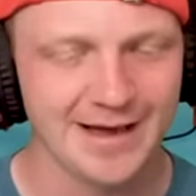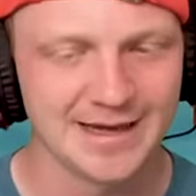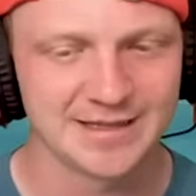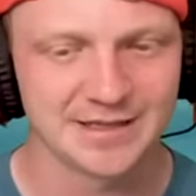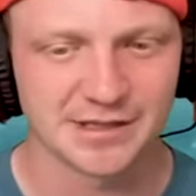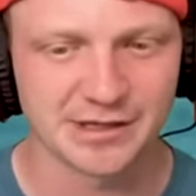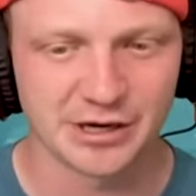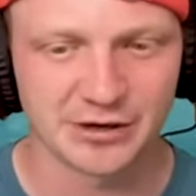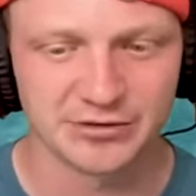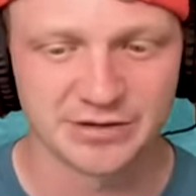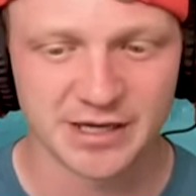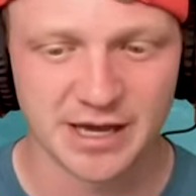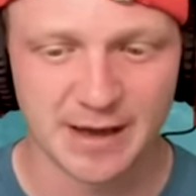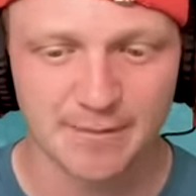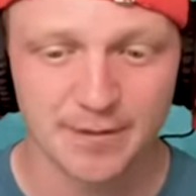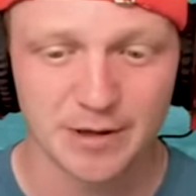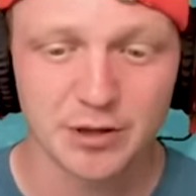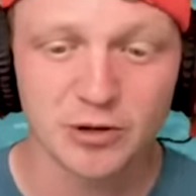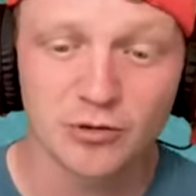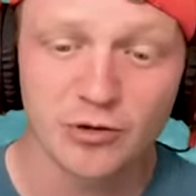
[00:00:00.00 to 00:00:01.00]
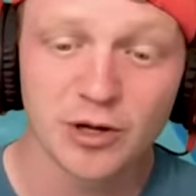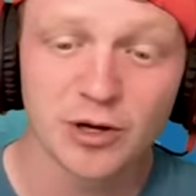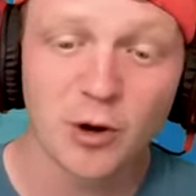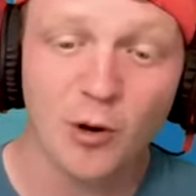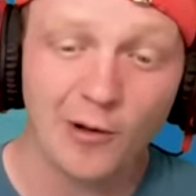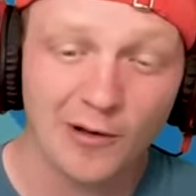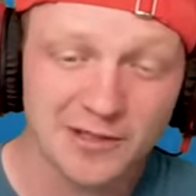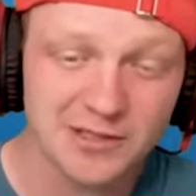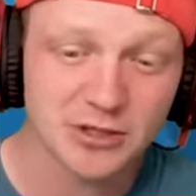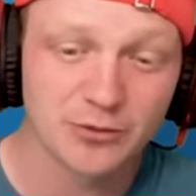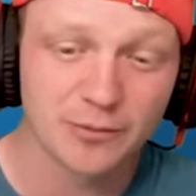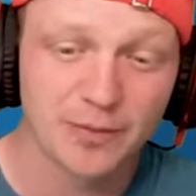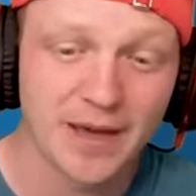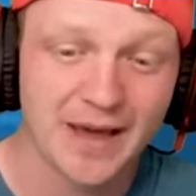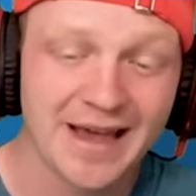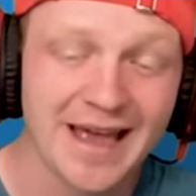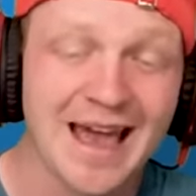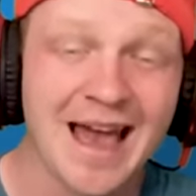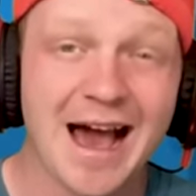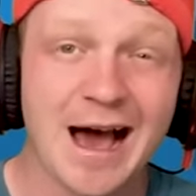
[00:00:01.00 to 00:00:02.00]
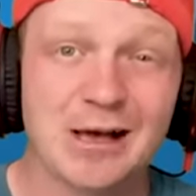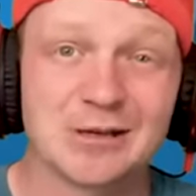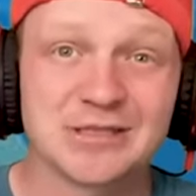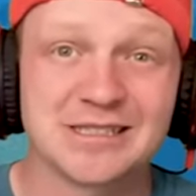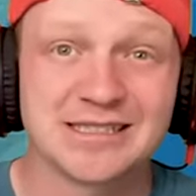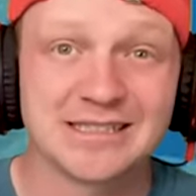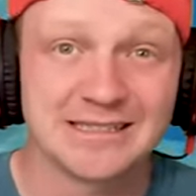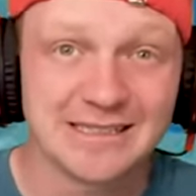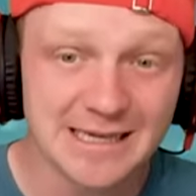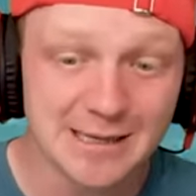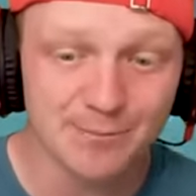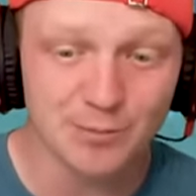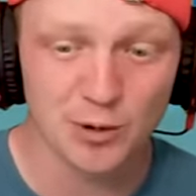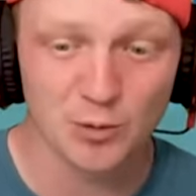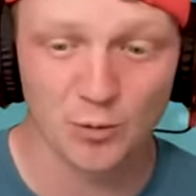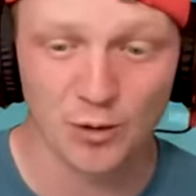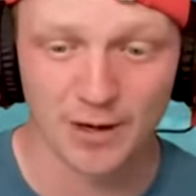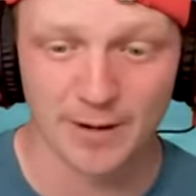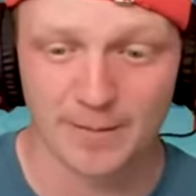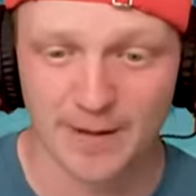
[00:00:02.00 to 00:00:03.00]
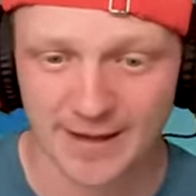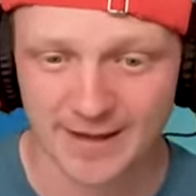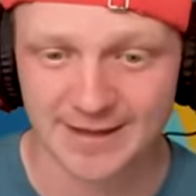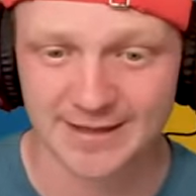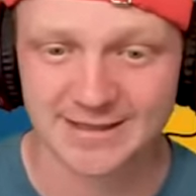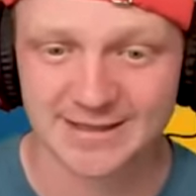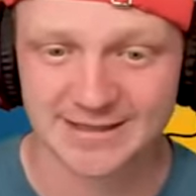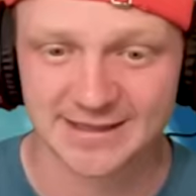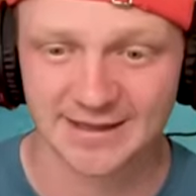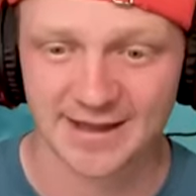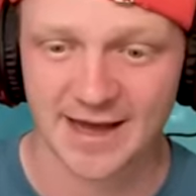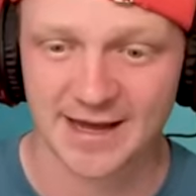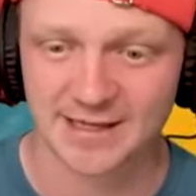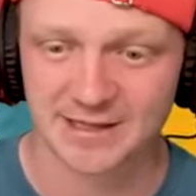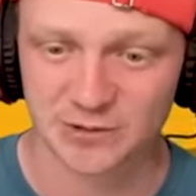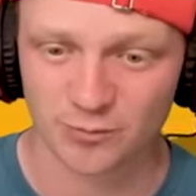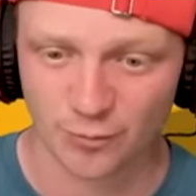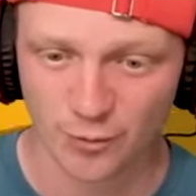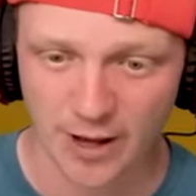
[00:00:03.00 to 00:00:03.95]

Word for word: as it goes up, and you can also pick how steep you wanna make this slide as